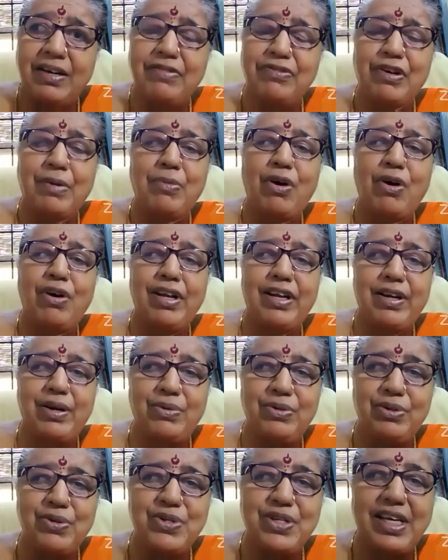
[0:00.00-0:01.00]
from all
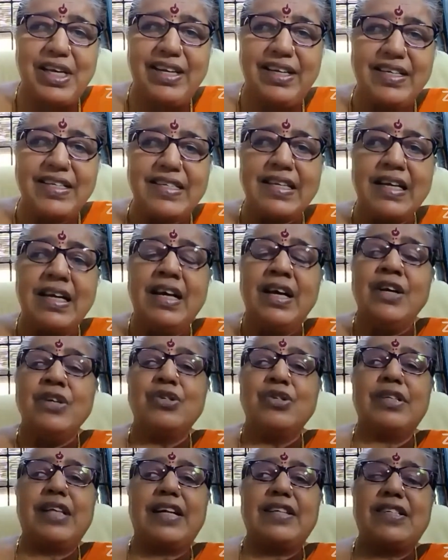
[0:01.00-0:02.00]
around those areas.
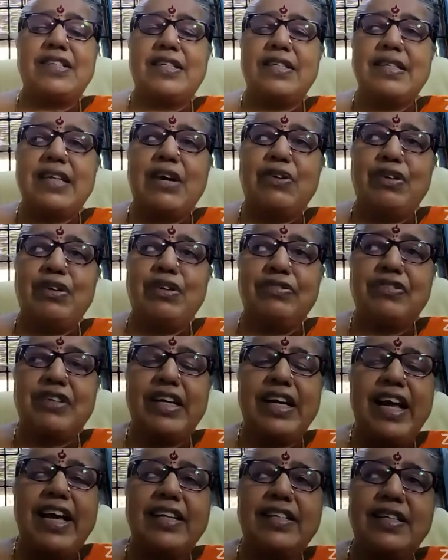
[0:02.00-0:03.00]
So that's sort of
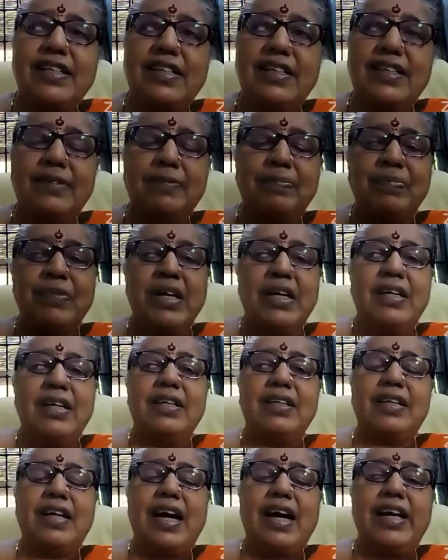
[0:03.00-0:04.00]
created a
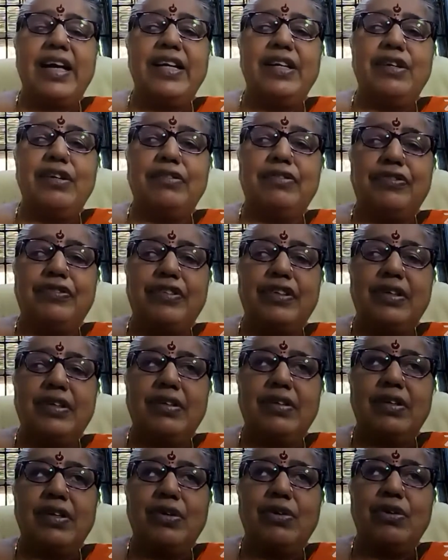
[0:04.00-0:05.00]
kind
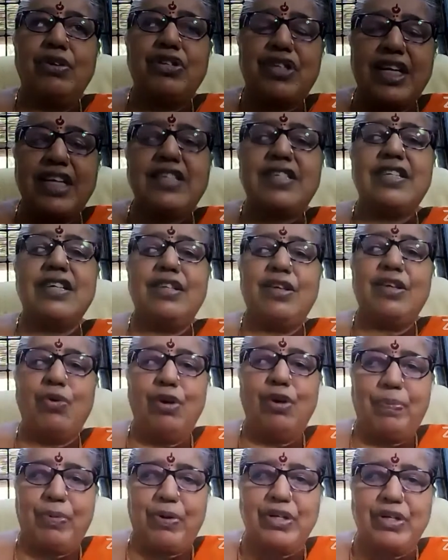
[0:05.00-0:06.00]
of trust in the
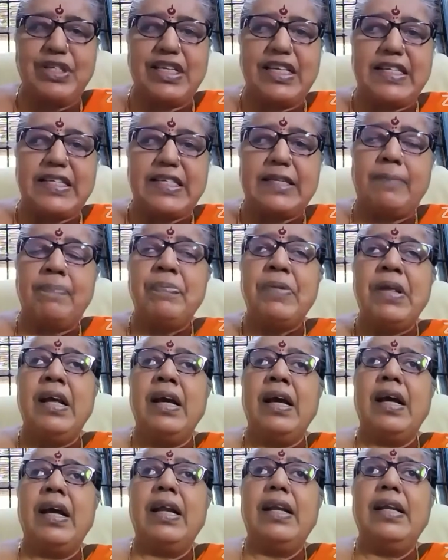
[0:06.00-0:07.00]
whole process.
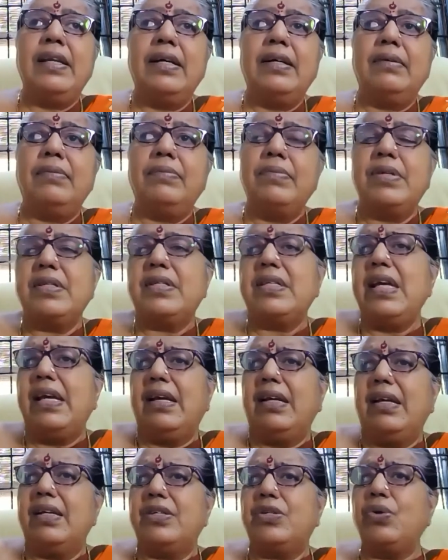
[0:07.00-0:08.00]
And
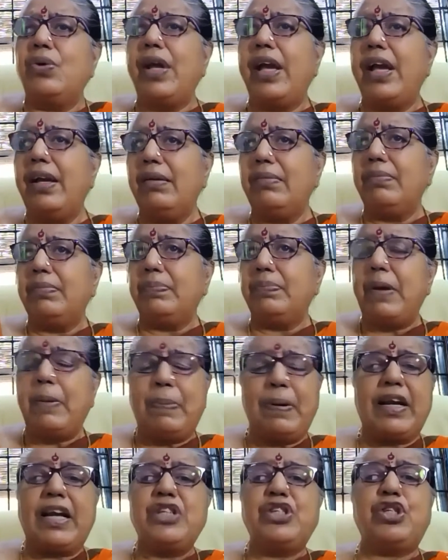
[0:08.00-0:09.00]
see, today people
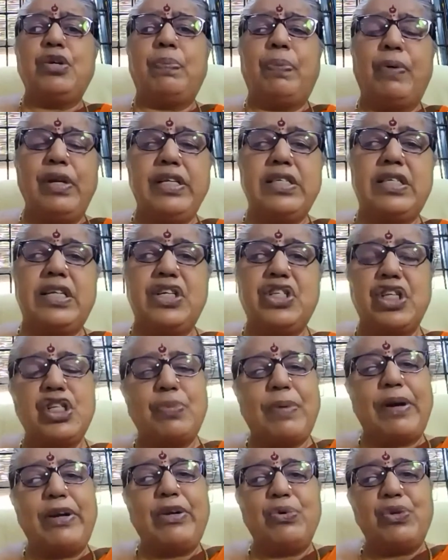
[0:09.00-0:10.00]
rush to police stations.
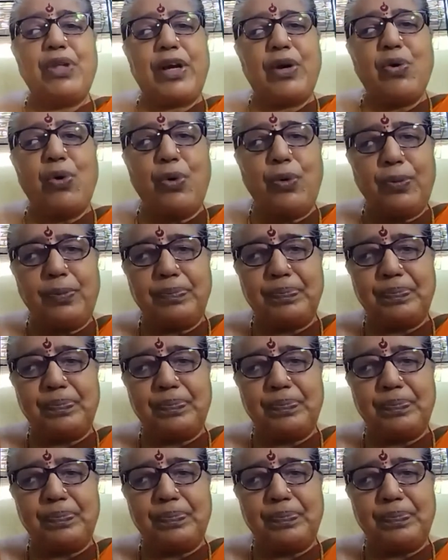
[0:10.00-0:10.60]
Why do they go?